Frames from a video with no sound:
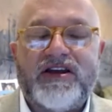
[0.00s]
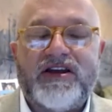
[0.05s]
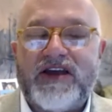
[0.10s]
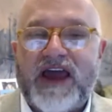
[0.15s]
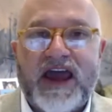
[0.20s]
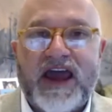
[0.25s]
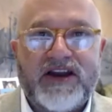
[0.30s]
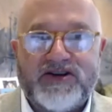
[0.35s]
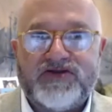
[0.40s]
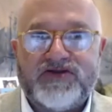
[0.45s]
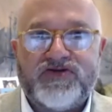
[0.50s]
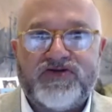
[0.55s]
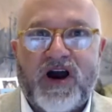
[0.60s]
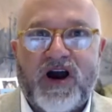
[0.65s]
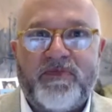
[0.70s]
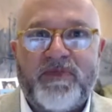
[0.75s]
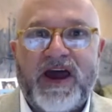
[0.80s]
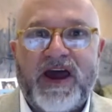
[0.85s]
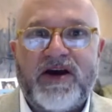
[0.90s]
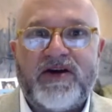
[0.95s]
had to
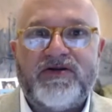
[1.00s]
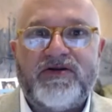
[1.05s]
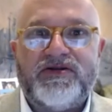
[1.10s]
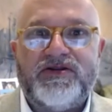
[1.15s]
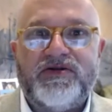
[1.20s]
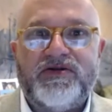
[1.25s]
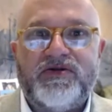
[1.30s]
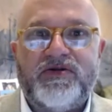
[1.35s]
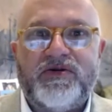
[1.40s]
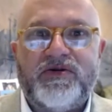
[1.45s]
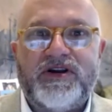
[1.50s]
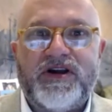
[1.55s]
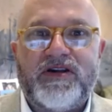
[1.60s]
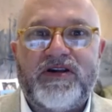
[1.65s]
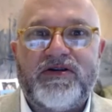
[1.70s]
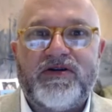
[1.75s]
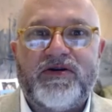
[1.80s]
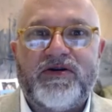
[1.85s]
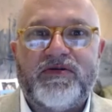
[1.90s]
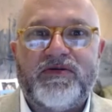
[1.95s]
drop out due to
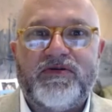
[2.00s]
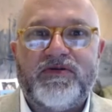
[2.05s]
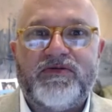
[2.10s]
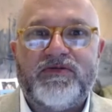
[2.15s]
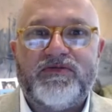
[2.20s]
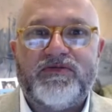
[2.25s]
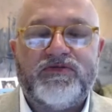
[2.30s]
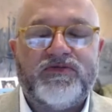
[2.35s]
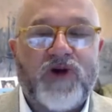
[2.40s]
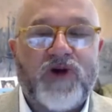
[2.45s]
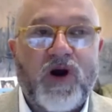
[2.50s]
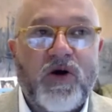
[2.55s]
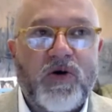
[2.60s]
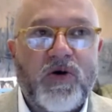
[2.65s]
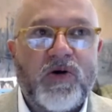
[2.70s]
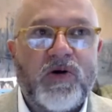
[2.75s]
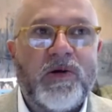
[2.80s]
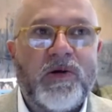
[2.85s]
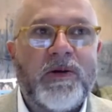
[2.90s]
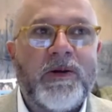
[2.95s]
another
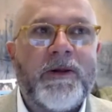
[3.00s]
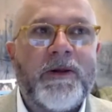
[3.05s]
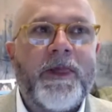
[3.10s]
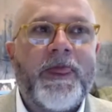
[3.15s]
role,